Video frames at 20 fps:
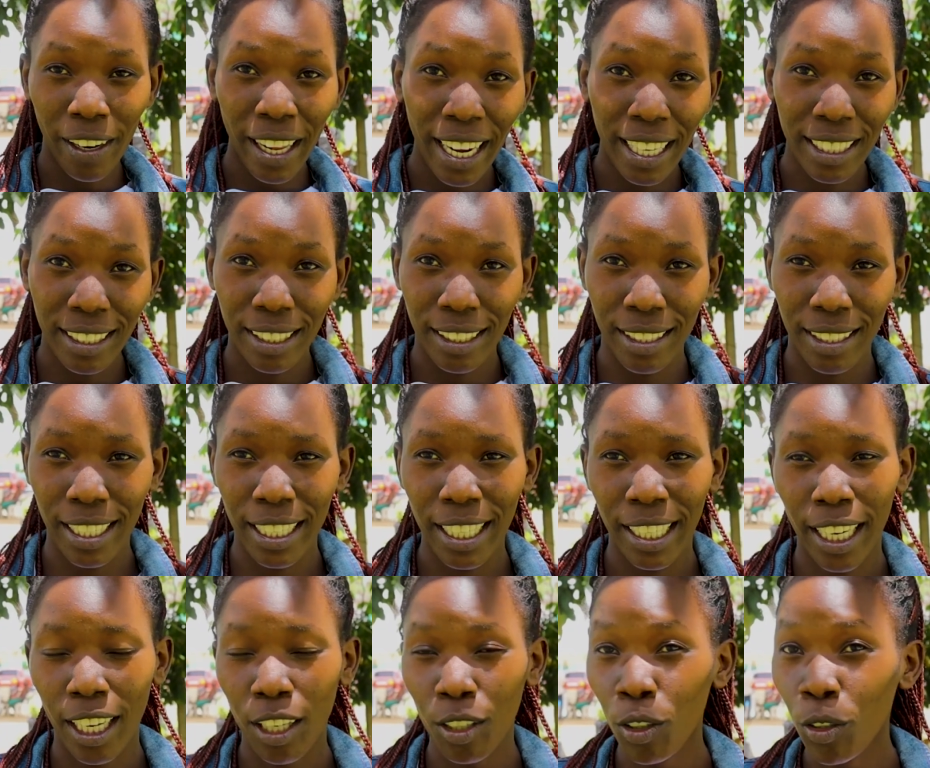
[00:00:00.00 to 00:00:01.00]
varieties
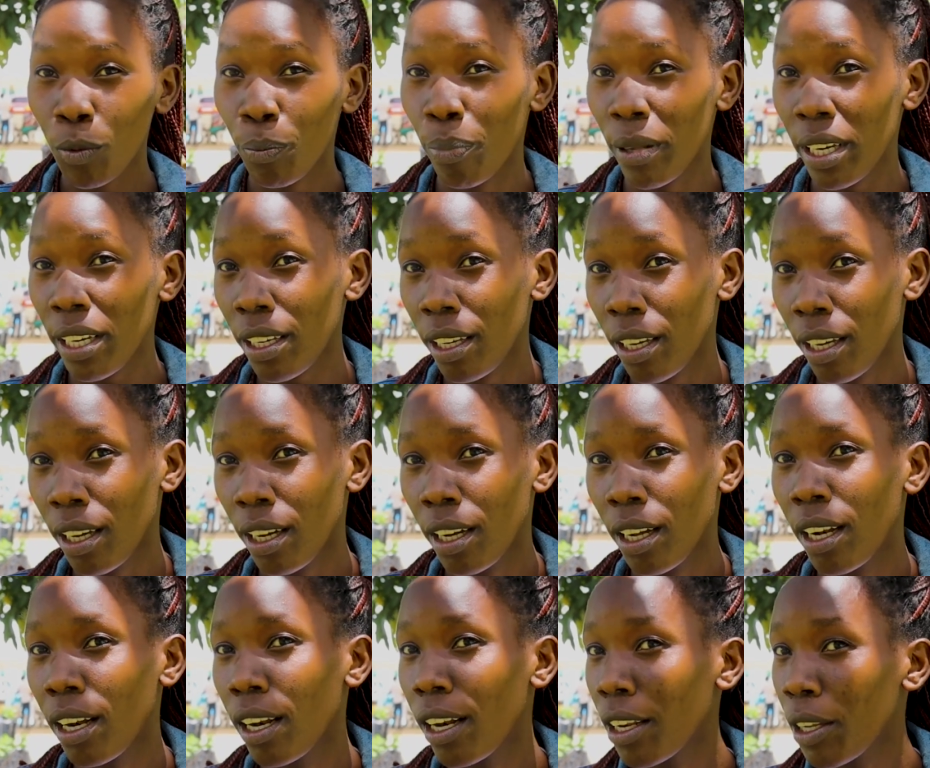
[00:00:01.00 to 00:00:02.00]
that cannot be
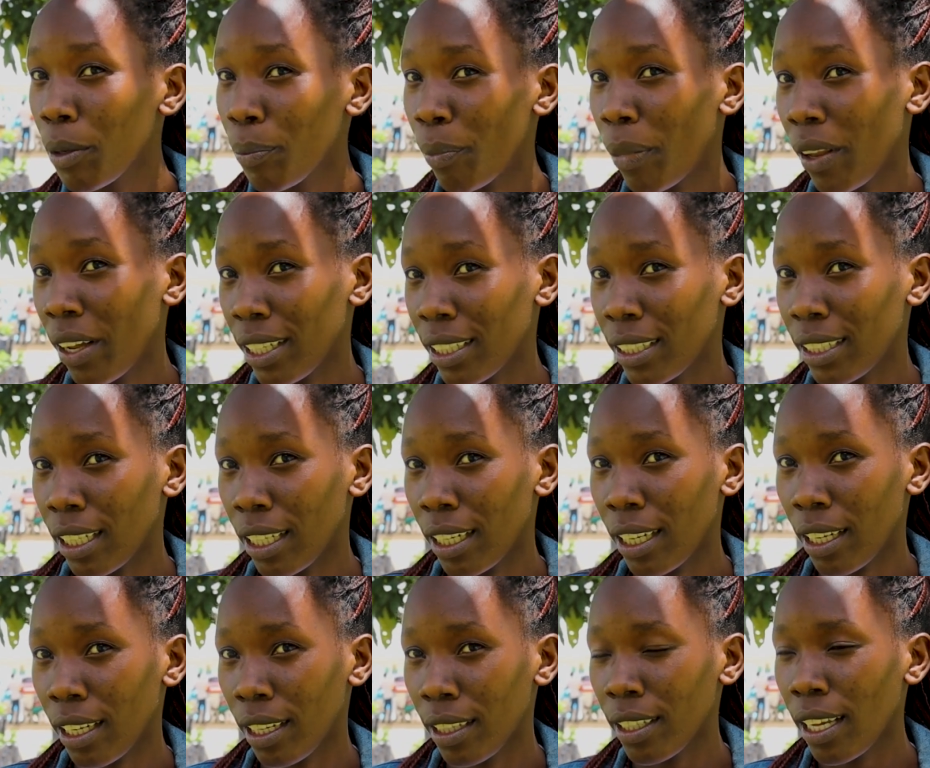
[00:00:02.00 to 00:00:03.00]

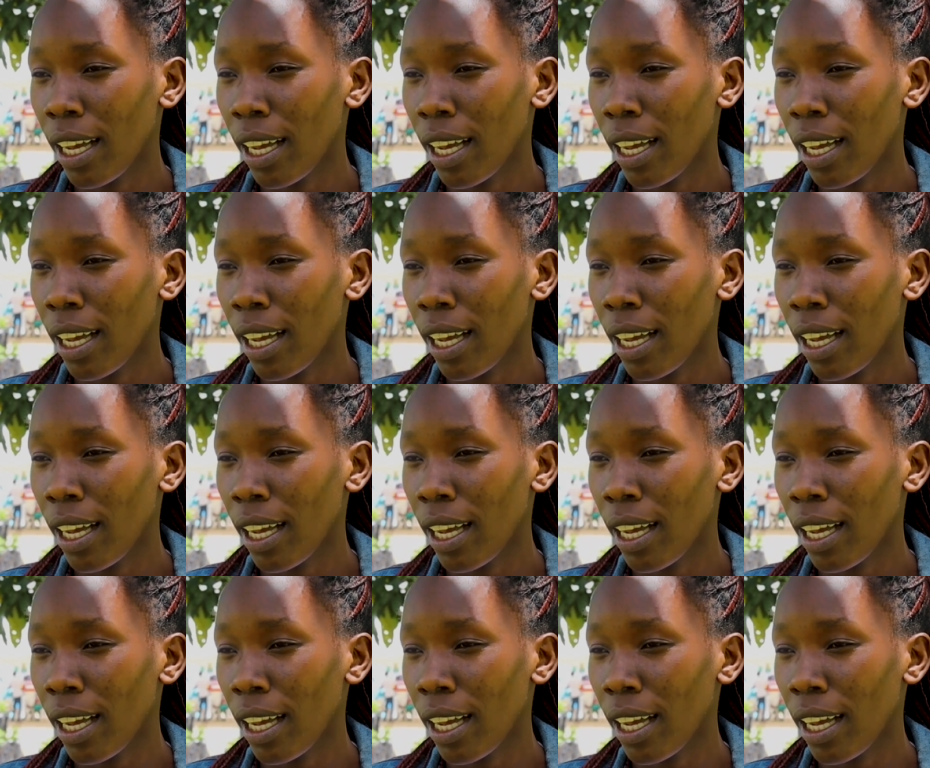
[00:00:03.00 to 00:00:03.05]
replanted.